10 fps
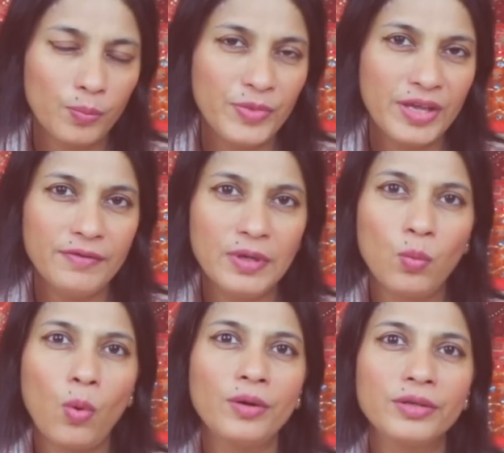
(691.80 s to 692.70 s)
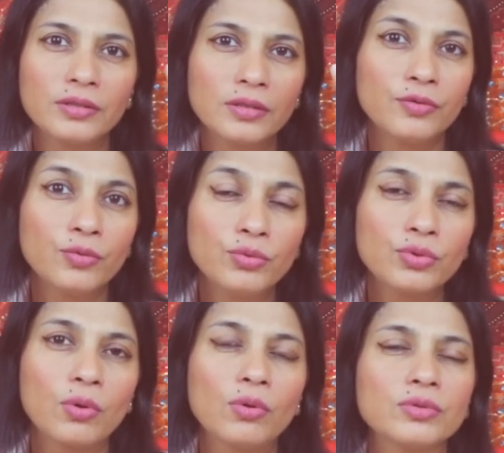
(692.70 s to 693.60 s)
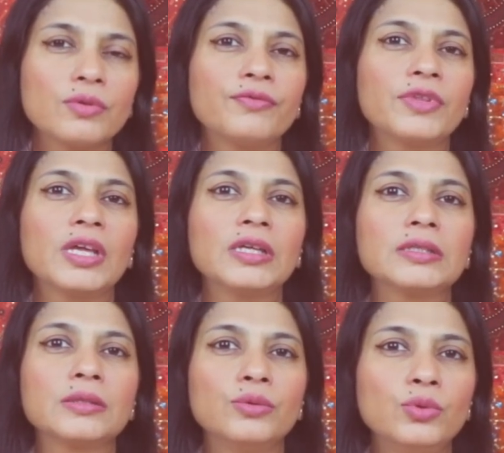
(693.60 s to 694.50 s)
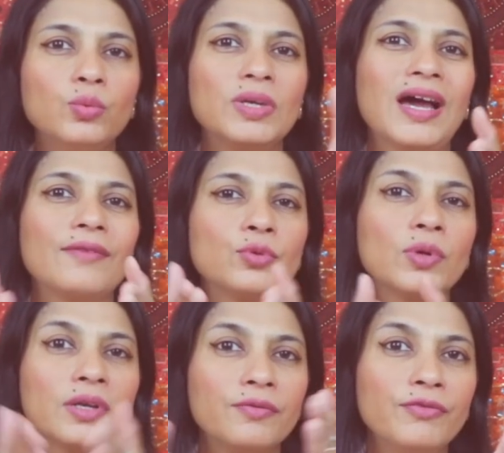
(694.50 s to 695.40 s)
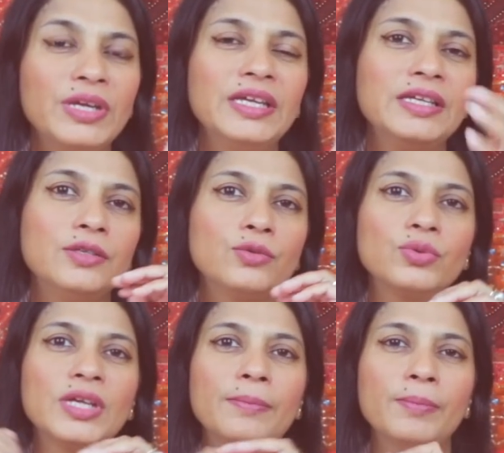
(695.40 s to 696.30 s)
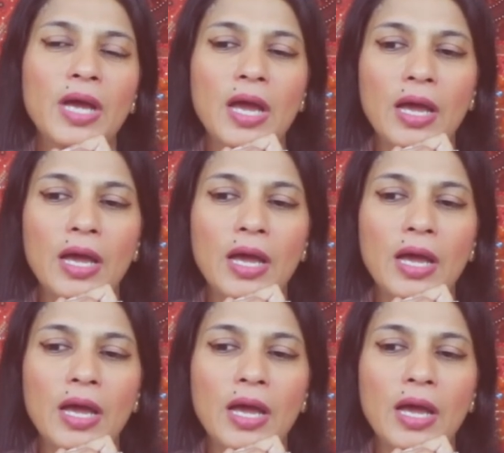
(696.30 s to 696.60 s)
They will want the root cause of things, so you will have to convey it to them